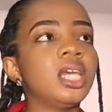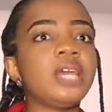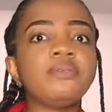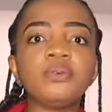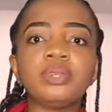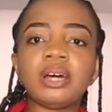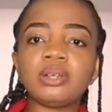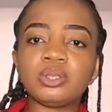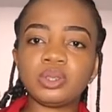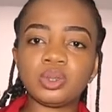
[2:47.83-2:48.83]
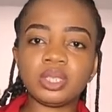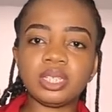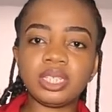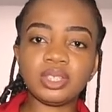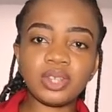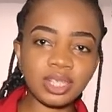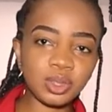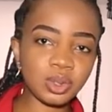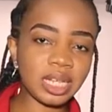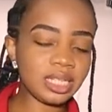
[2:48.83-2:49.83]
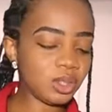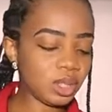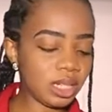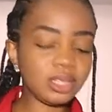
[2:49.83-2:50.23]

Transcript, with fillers: Even without, it's already getting taller.